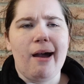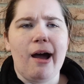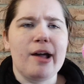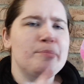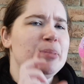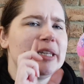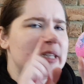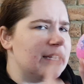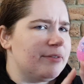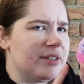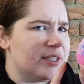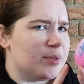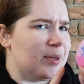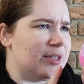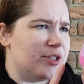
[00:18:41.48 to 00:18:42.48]
I believe
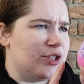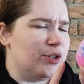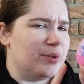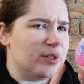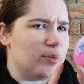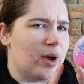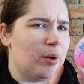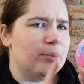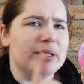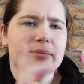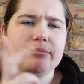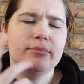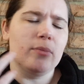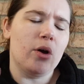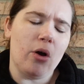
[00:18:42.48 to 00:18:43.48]
this one's new as well,
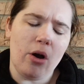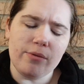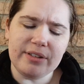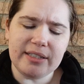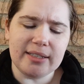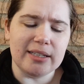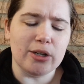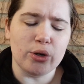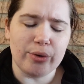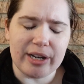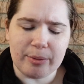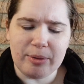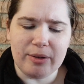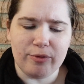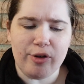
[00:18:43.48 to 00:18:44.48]
but obviously
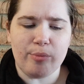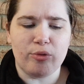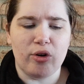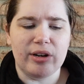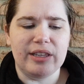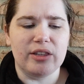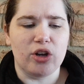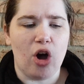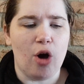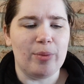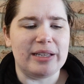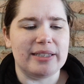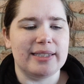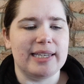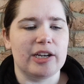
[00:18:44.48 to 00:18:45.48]
correct me if I'm wrong in the
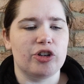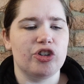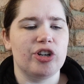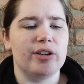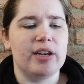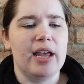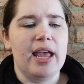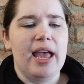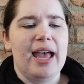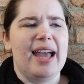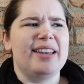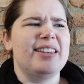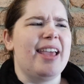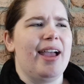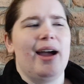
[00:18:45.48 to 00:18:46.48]
comments section.
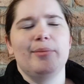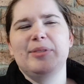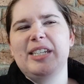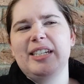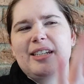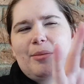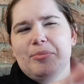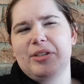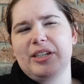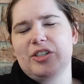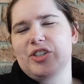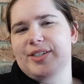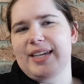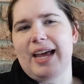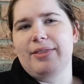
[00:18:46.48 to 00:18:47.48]
And yeah, Humpty Dumpty
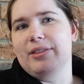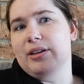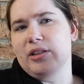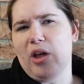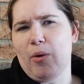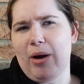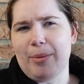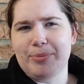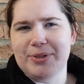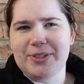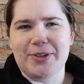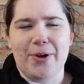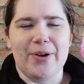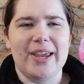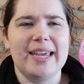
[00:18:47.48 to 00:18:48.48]
just had the glow up,
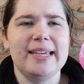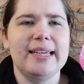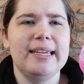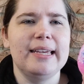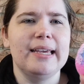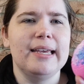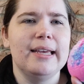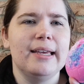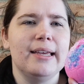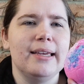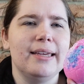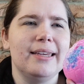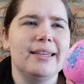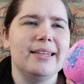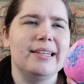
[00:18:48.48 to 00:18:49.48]
so he,
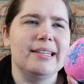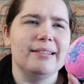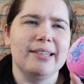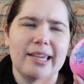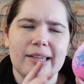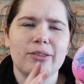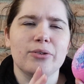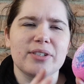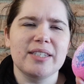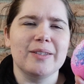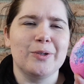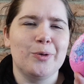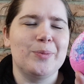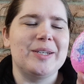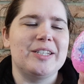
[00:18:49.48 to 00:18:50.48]
he, he looks a
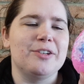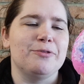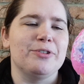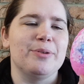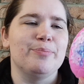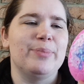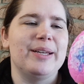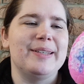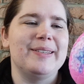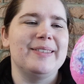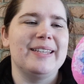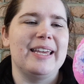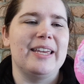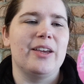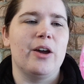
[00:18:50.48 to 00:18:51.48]
little bit different, but
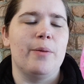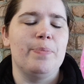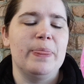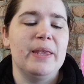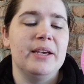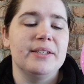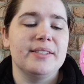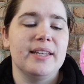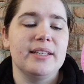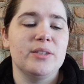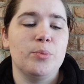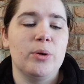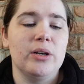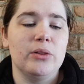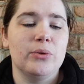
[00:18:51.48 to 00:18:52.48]
there you go. So that's
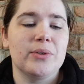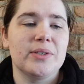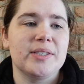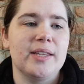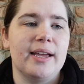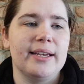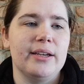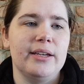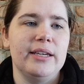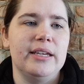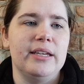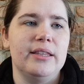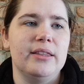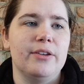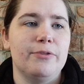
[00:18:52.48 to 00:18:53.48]
what it looks like
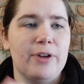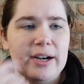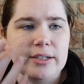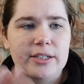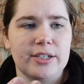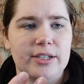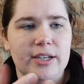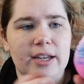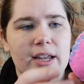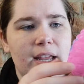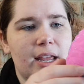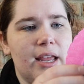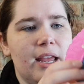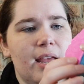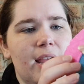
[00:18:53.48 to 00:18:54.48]
in the front.
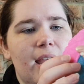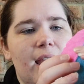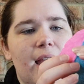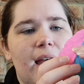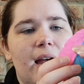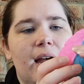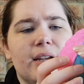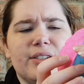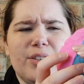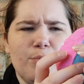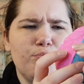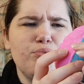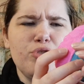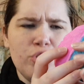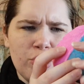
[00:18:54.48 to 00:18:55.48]
Uh, so
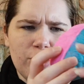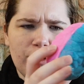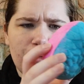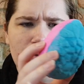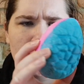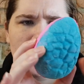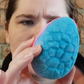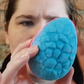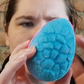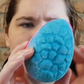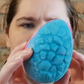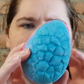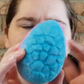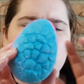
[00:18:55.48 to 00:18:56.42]
beautiful sort of the